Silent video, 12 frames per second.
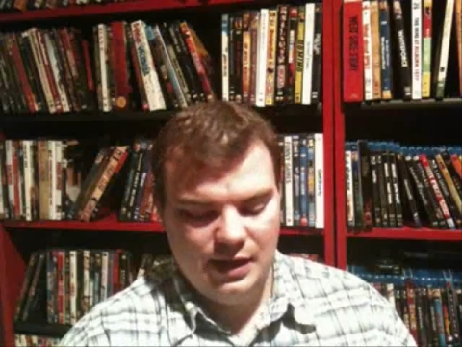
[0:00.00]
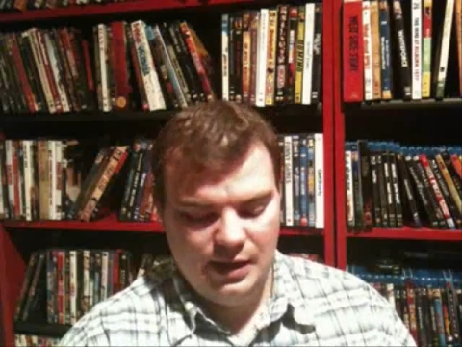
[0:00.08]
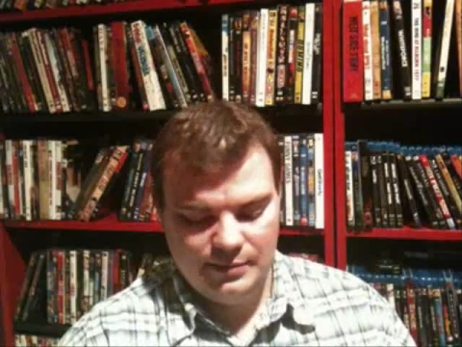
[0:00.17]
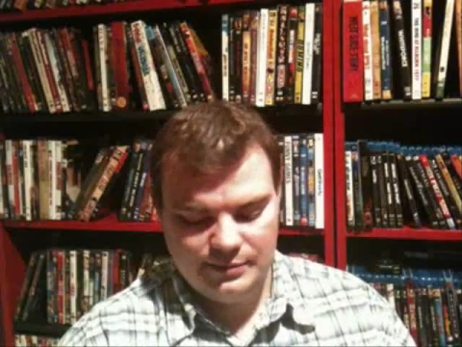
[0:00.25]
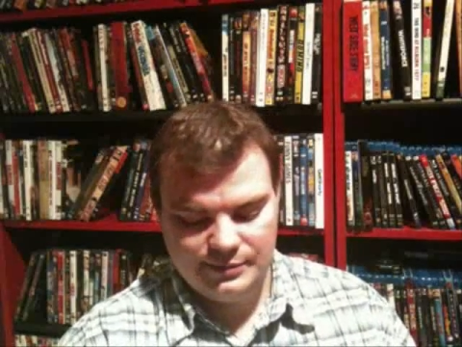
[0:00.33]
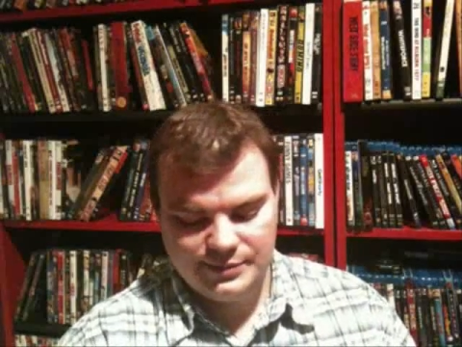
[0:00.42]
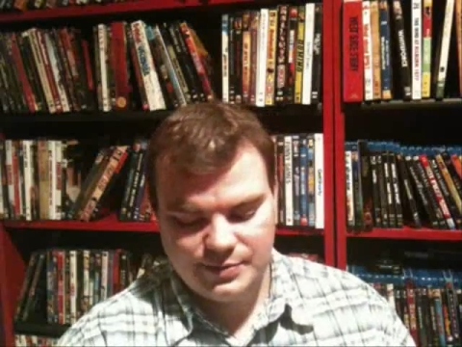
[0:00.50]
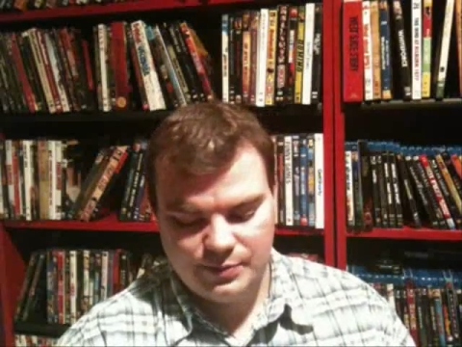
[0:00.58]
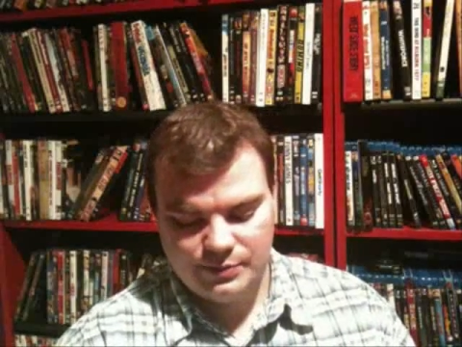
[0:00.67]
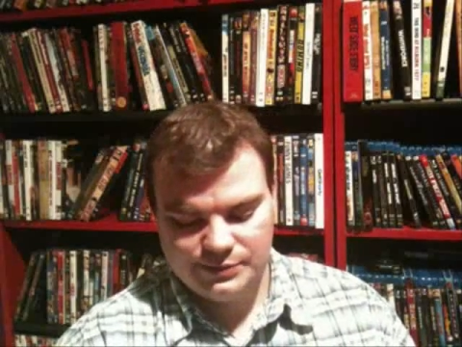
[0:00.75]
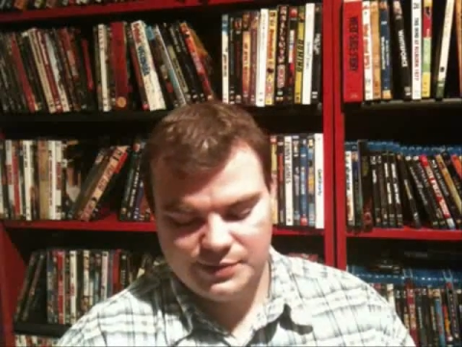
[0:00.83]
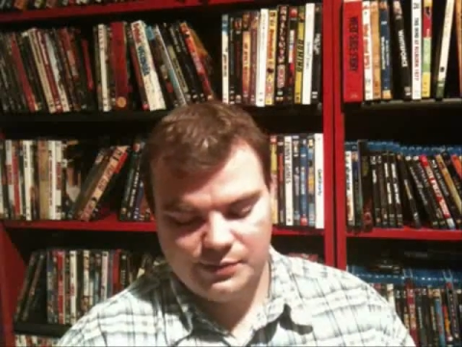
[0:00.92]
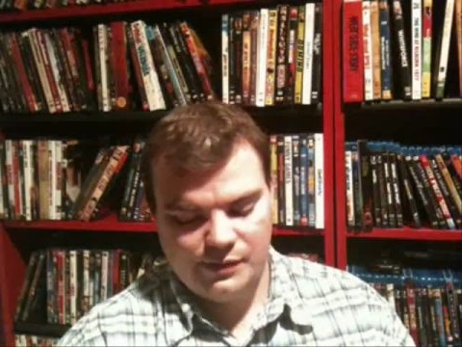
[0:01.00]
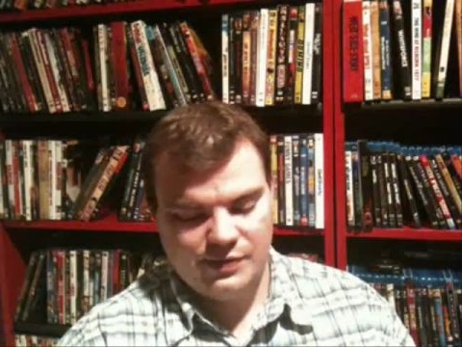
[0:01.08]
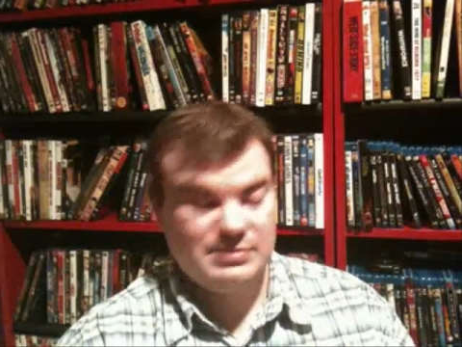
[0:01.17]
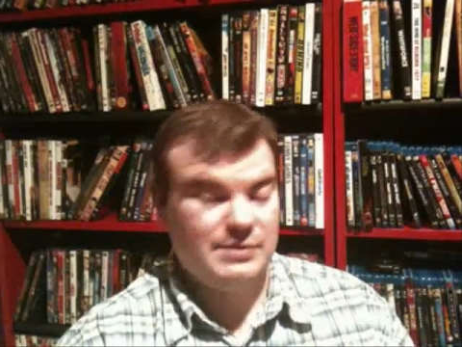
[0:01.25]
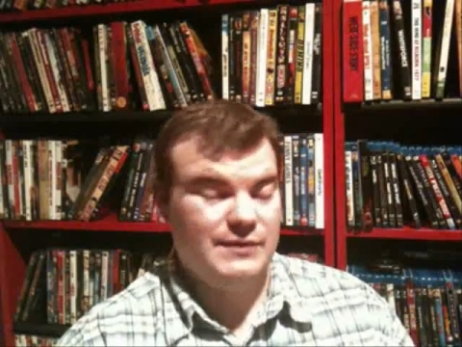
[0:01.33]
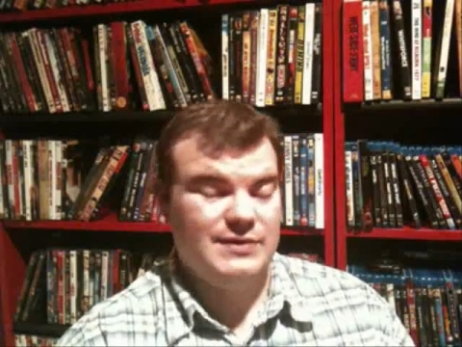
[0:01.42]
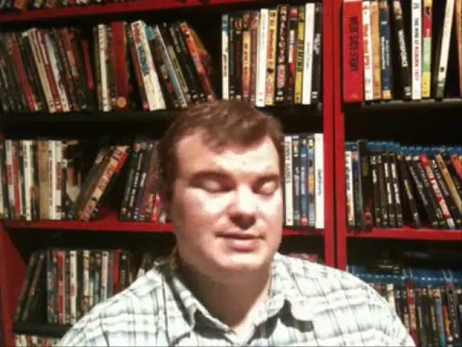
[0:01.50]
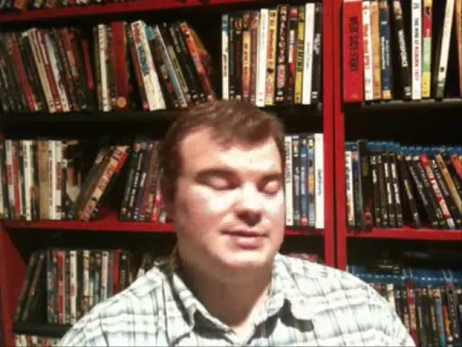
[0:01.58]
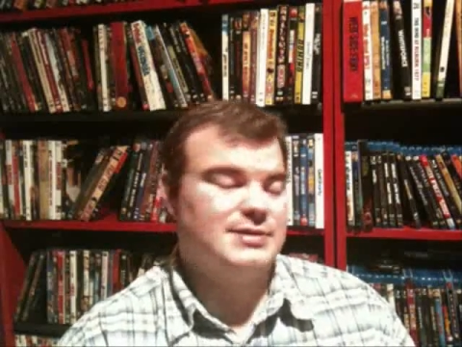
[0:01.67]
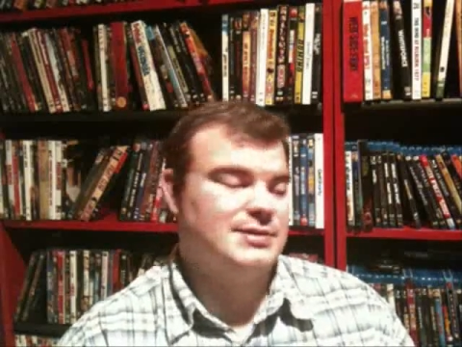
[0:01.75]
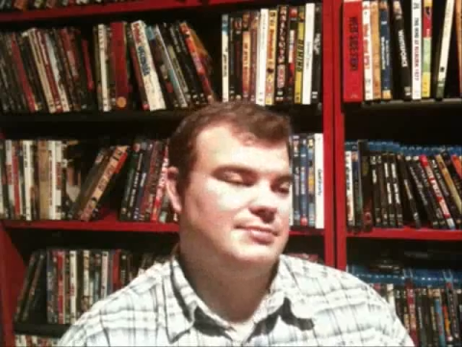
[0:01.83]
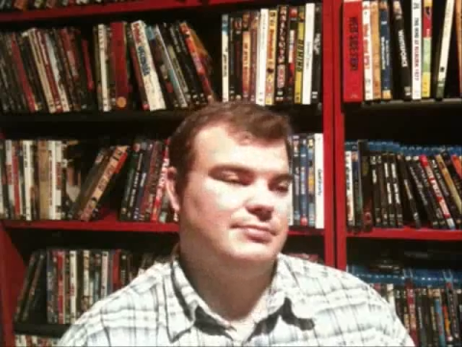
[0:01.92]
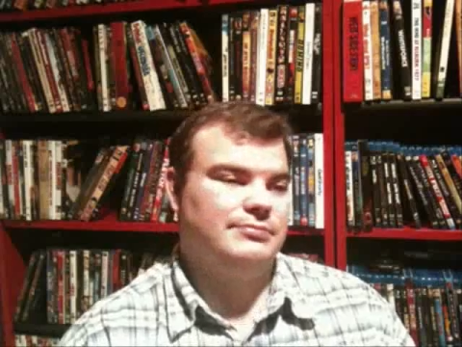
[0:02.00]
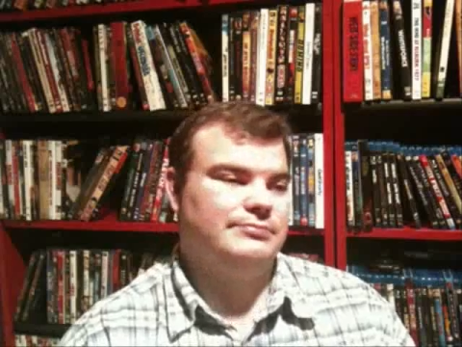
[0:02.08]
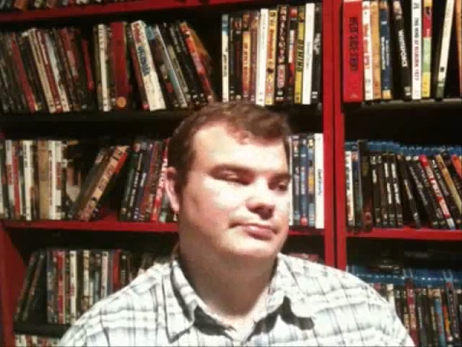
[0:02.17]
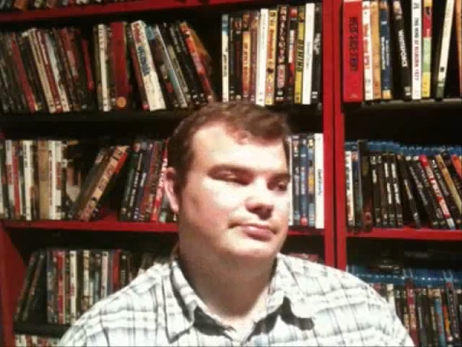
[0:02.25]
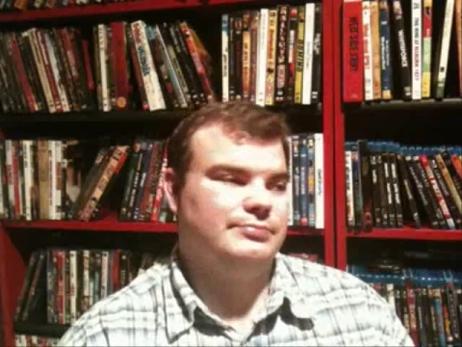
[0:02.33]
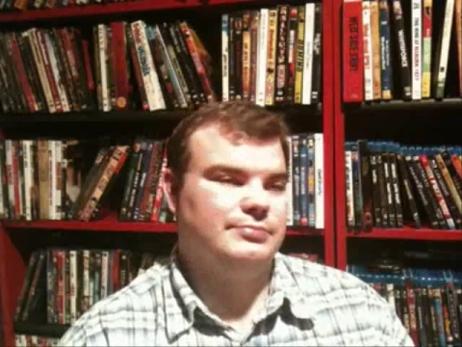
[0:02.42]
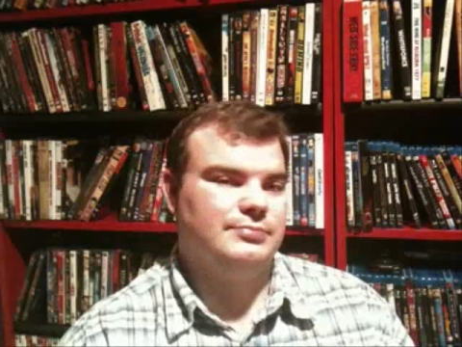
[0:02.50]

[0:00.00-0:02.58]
and it's one of those movies that's